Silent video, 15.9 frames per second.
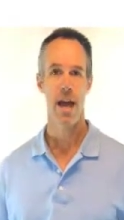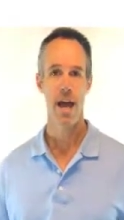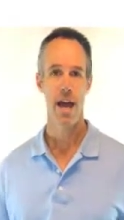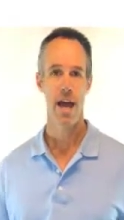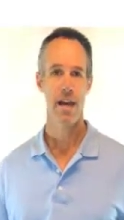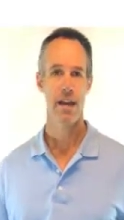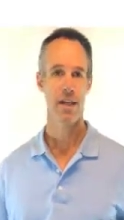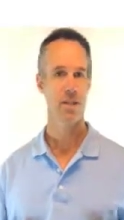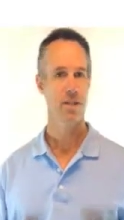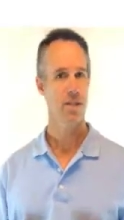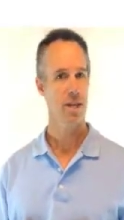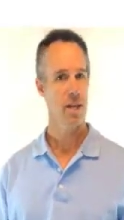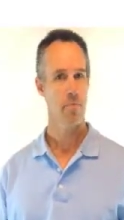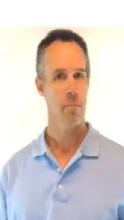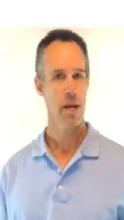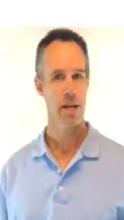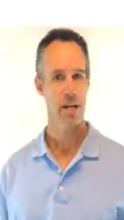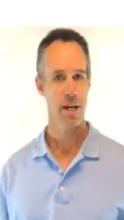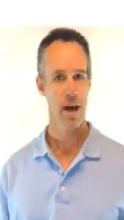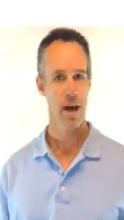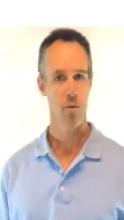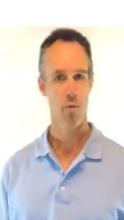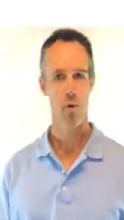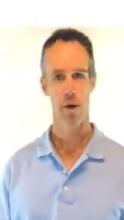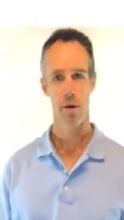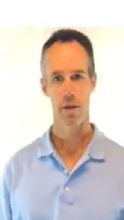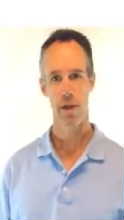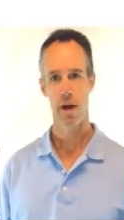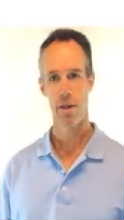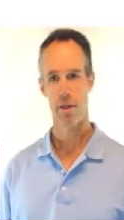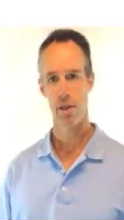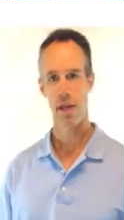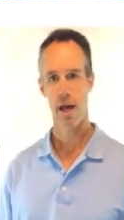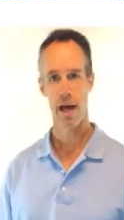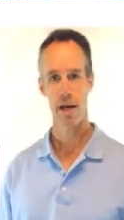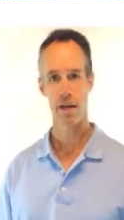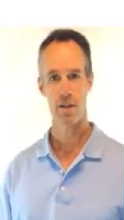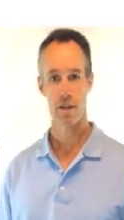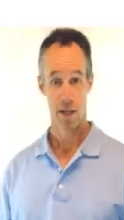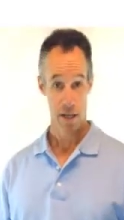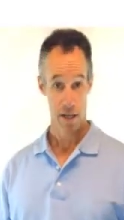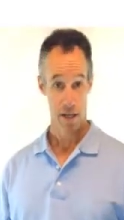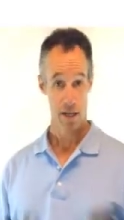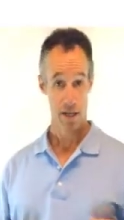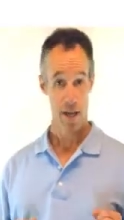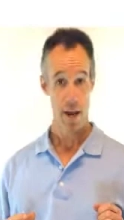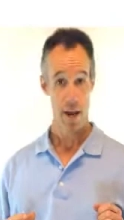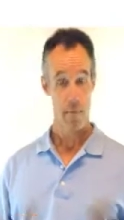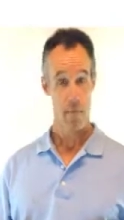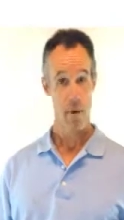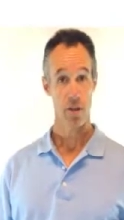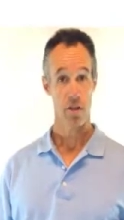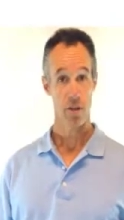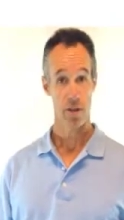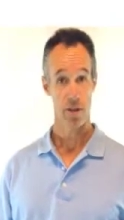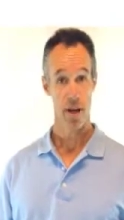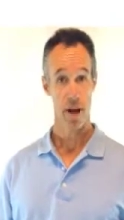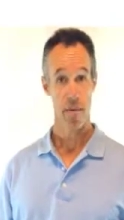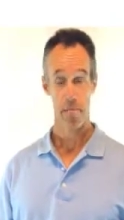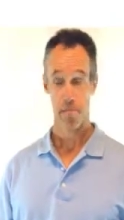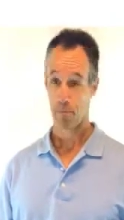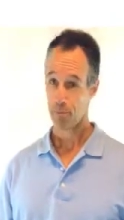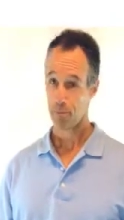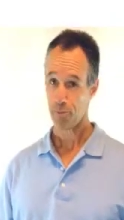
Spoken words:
and can send pain down one or the other legs, can tighten muscles up.